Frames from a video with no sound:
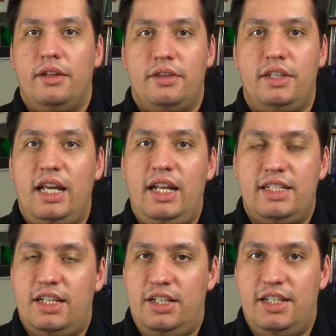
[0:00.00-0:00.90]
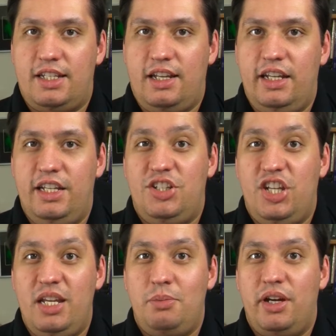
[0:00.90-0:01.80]
The Dell is actually slightly
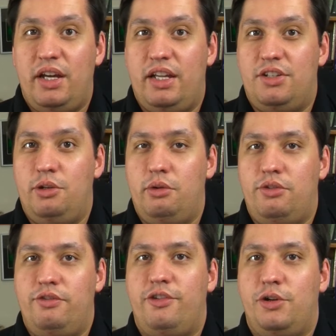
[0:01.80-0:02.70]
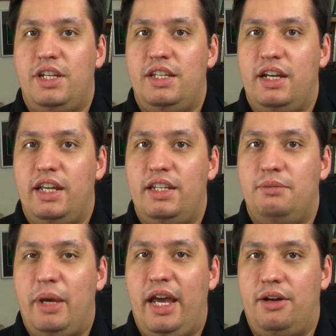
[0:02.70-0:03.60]
cheaper at
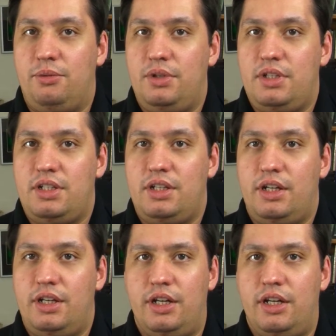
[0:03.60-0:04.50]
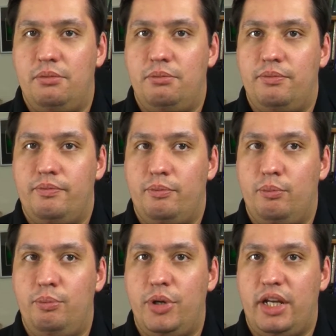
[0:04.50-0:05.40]
£249,
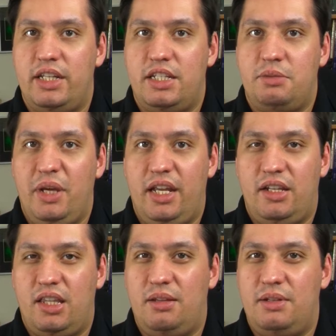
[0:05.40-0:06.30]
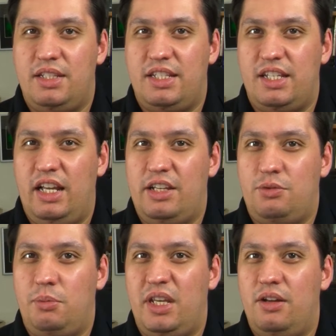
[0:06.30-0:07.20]
but I suspect the stylus
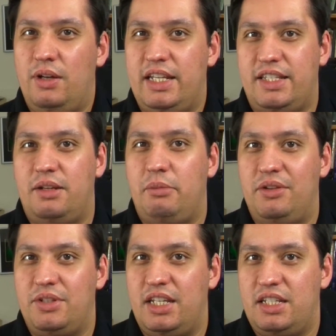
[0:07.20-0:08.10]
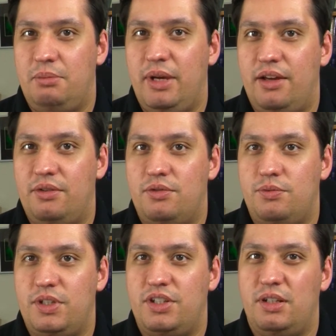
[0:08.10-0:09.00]
will be no less than about £60,
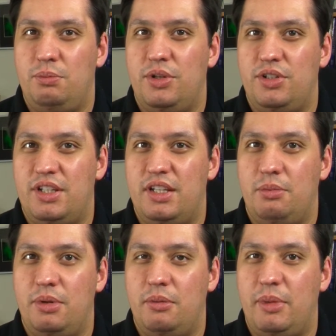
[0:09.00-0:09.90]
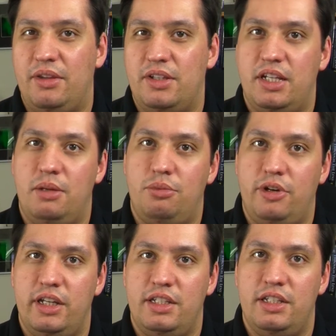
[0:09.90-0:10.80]
which still puts it up at about the same
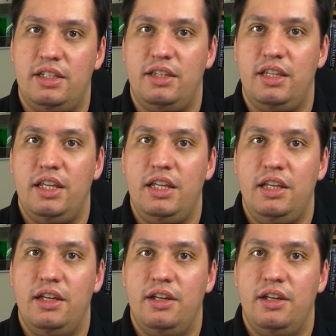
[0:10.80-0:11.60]
price as the